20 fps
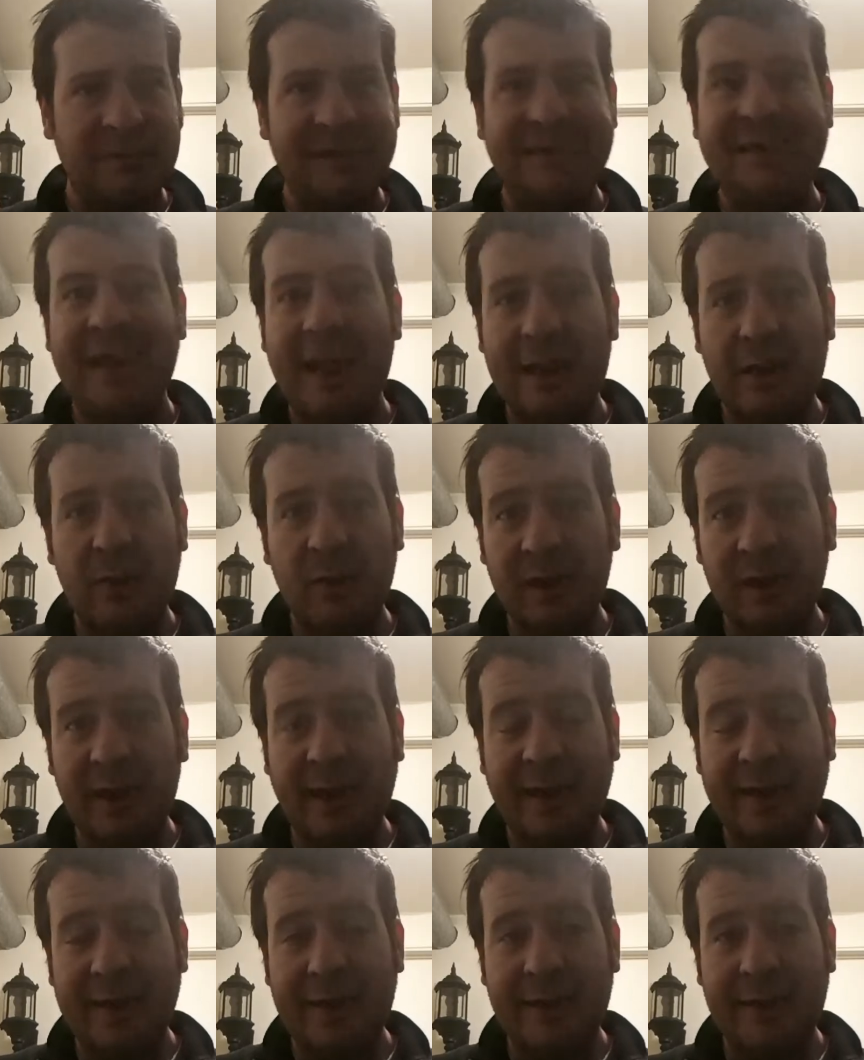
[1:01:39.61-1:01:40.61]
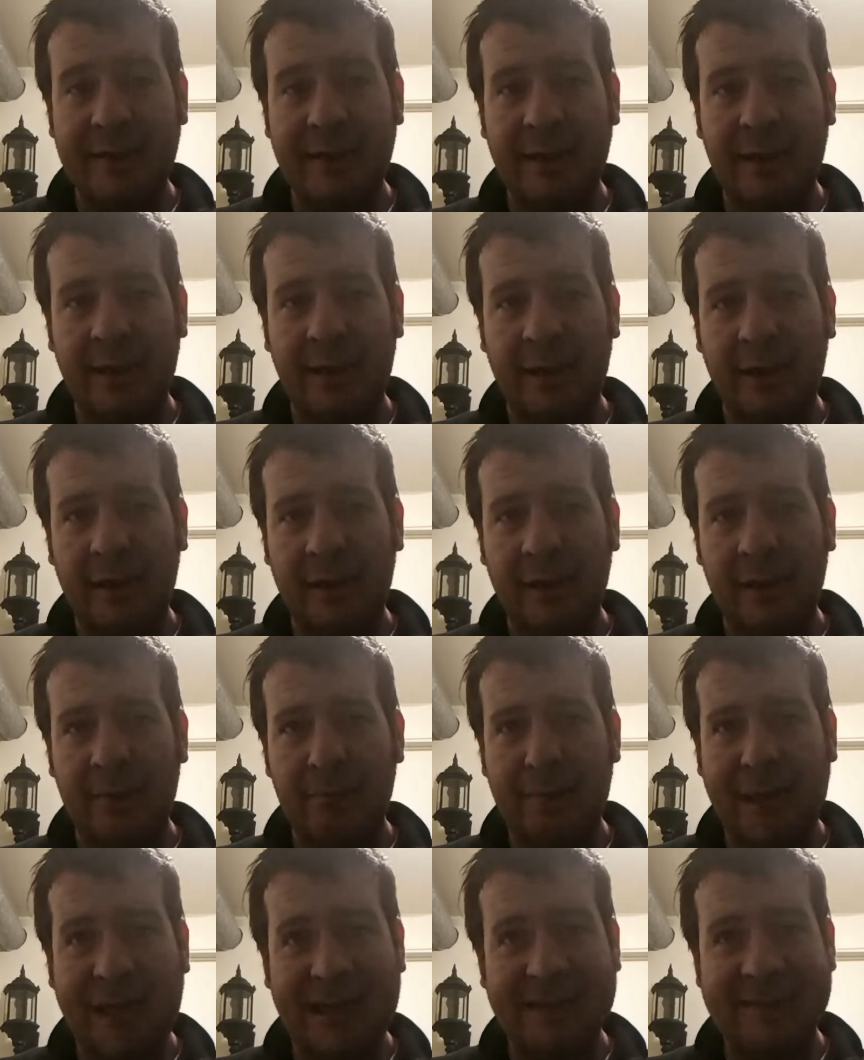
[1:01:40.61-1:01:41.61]
tech-related
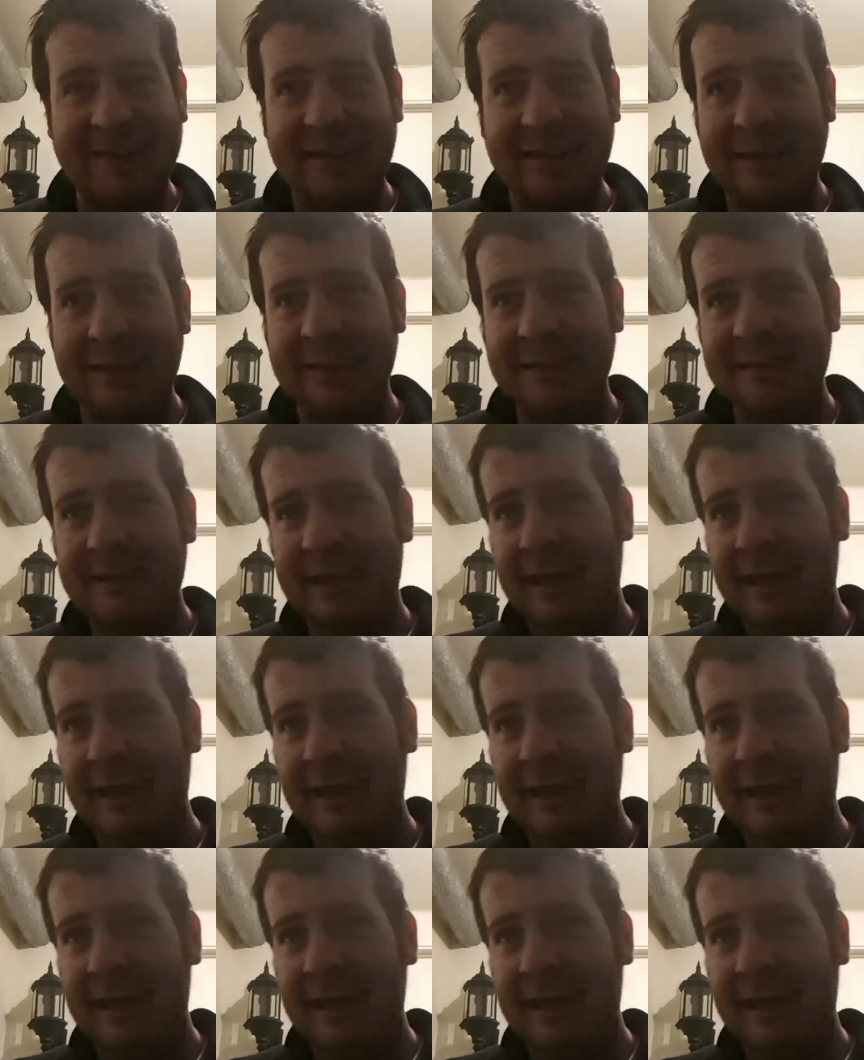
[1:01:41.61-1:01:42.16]
magazines